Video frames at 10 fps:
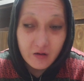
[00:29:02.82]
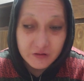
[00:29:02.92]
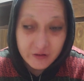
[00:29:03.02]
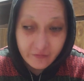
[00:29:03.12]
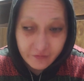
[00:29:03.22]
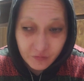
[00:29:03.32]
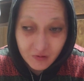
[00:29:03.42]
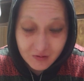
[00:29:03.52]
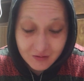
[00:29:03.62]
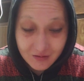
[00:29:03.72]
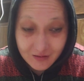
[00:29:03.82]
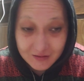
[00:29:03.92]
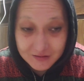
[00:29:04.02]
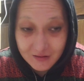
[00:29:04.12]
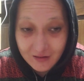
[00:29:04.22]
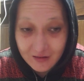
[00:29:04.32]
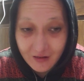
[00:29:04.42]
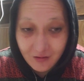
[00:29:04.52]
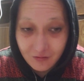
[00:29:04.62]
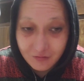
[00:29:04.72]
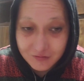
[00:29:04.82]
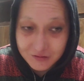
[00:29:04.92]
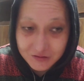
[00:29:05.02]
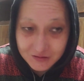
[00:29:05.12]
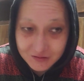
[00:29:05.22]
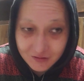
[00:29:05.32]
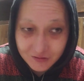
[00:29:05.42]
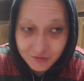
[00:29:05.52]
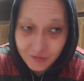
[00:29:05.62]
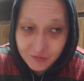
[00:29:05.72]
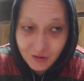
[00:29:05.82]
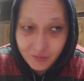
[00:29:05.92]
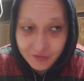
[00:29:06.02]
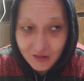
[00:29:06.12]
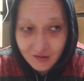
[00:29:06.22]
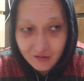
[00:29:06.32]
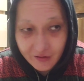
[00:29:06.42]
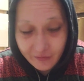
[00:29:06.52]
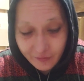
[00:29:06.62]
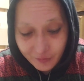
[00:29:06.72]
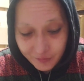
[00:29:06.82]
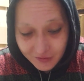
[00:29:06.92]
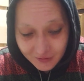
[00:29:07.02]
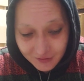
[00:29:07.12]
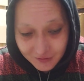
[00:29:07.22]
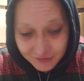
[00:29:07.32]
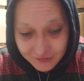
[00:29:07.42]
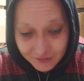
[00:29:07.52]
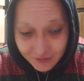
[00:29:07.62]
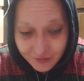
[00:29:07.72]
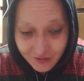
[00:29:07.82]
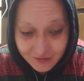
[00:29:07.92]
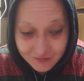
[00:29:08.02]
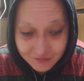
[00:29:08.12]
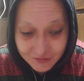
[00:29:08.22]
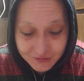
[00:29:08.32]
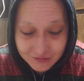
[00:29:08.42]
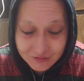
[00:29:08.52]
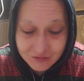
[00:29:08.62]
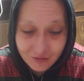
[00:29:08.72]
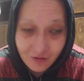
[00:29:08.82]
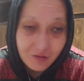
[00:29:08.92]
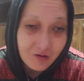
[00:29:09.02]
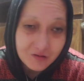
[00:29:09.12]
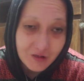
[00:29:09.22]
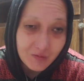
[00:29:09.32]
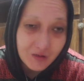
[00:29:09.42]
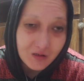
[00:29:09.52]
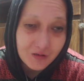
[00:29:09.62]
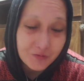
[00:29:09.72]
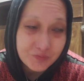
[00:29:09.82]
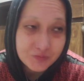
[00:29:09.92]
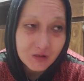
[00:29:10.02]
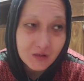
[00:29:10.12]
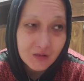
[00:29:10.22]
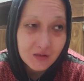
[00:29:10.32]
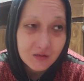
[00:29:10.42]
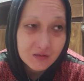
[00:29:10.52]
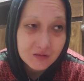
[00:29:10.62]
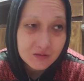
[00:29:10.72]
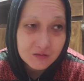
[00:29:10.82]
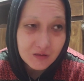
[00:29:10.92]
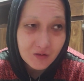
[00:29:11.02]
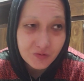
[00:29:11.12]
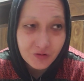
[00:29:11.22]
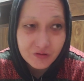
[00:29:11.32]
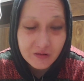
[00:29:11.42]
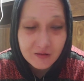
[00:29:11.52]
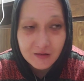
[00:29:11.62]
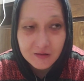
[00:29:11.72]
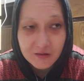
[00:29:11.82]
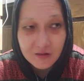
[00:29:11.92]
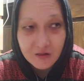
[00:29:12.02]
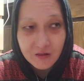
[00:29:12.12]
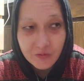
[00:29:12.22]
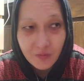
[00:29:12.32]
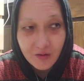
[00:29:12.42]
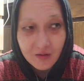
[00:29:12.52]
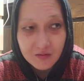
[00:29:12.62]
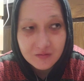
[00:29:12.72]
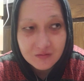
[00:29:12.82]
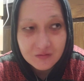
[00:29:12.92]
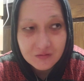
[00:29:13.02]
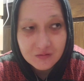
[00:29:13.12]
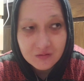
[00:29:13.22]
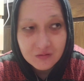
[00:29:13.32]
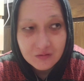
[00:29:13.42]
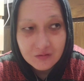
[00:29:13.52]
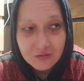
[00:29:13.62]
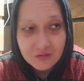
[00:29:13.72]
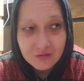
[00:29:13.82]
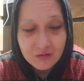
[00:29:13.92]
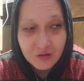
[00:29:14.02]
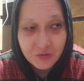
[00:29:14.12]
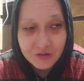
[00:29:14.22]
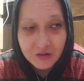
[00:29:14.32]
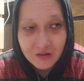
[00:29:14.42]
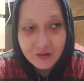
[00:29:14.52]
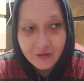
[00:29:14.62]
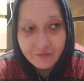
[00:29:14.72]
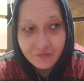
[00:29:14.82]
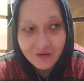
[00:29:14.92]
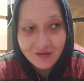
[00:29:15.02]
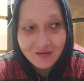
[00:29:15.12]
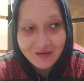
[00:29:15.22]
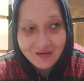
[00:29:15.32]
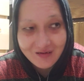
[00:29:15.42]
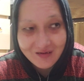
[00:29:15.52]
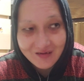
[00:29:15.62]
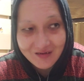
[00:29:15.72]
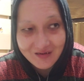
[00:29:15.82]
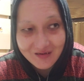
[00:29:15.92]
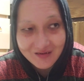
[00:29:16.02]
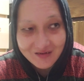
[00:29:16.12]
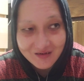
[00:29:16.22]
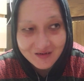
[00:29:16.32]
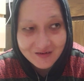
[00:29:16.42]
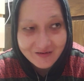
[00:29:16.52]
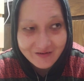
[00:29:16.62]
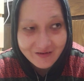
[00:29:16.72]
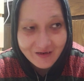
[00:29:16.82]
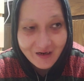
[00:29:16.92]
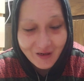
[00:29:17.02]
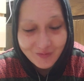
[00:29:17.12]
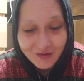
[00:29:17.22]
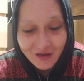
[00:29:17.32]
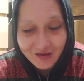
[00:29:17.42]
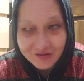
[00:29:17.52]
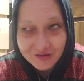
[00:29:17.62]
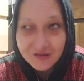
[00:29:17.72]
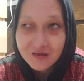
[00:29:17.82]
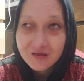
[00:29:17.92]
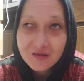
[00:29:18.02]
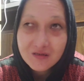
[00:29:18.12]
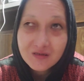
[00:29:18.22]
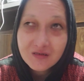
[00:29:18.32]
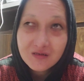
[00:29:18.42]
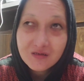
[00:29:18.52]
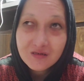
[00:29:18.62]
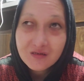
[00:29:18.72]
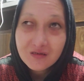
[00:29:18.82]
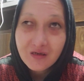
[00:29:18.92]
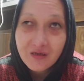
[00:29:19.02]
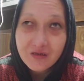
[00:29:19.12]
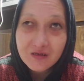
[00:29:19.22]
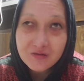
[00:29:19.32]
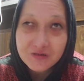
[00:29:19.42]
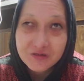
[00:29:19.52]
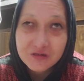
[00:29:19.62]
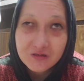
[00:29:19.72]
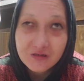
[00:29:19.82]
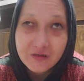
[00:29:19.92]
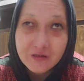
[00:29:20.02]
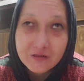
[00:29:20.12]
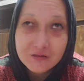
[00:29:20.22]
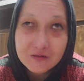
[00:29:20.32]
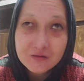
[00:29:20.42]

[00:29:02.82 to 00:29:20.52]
of stuff from it. And like I said, I can't go into details about, about that life because that was a long, long time ago. And it was only like a year, but it was a year of, year of crap. Actually, I think it was two years